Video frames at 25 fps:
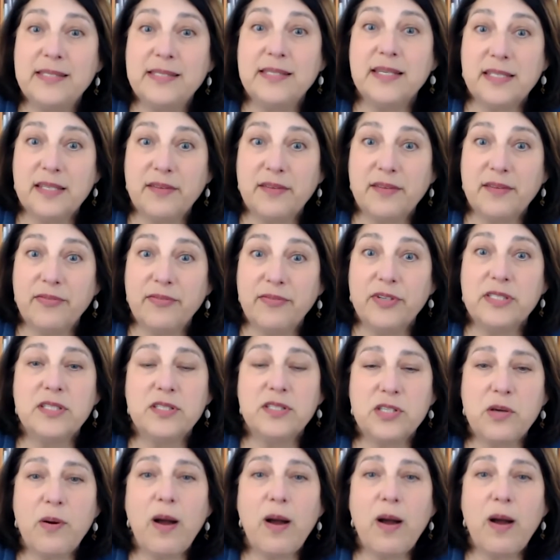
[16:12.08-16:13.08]

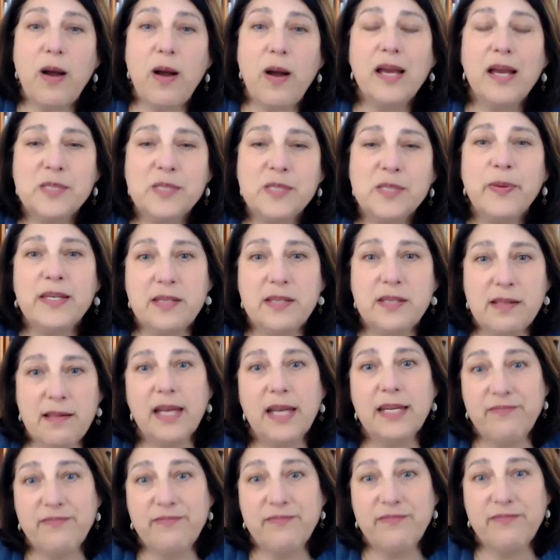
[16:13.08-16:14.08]
differences. So I spend a
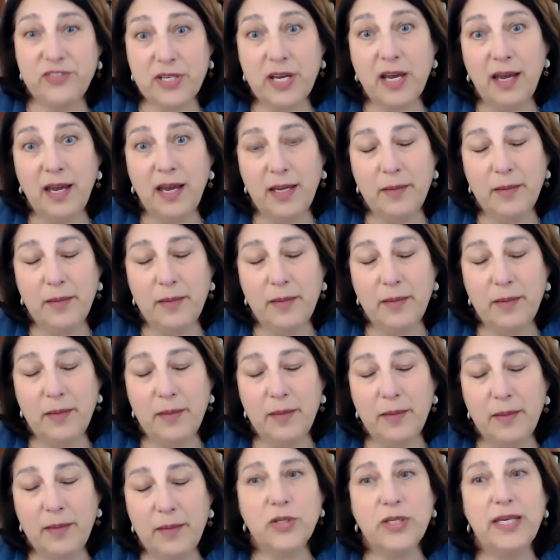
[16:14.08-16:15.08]
lot of time
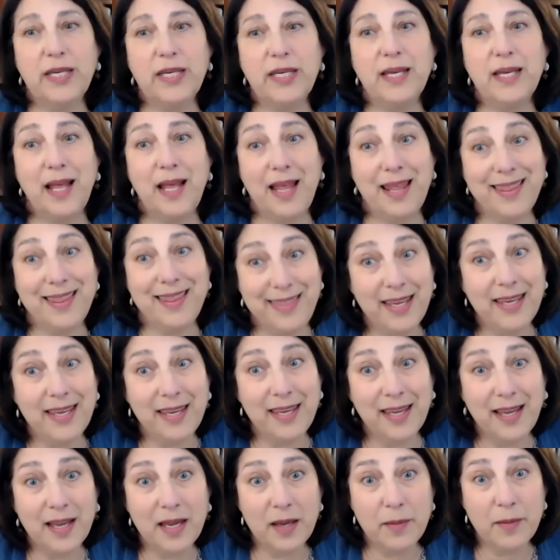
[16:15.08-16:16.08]
actually
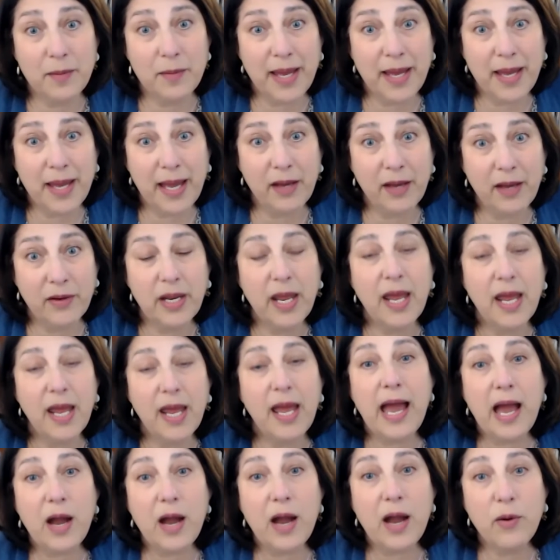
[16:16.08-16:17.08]
thinking about
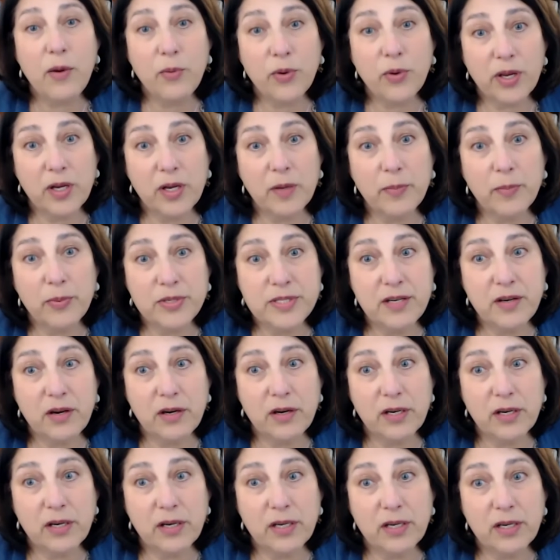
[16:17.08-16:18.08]
how we're going to present
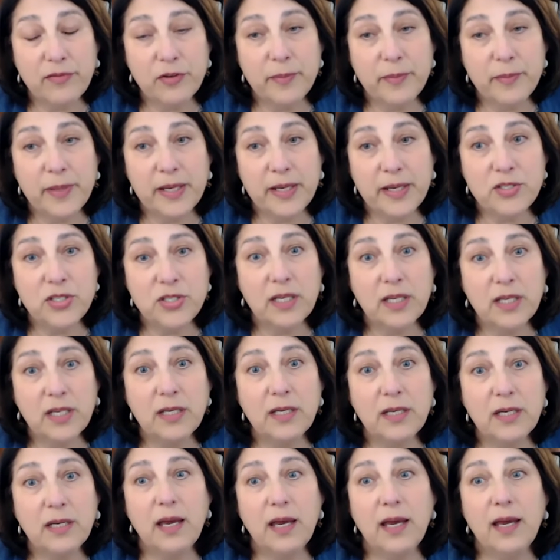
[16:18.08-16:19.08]
our
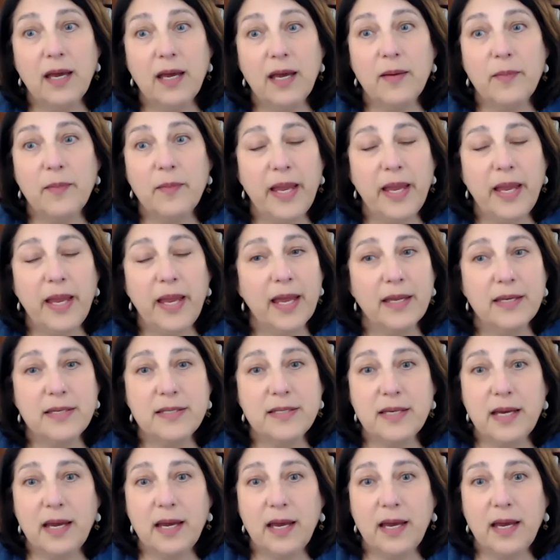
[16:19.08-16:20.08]
information
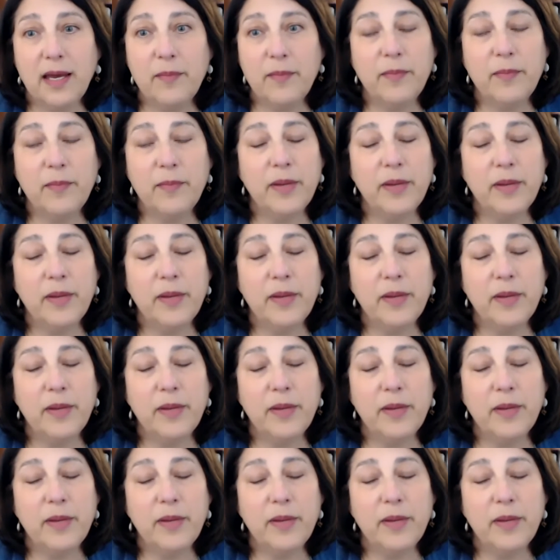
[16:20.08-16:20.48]
and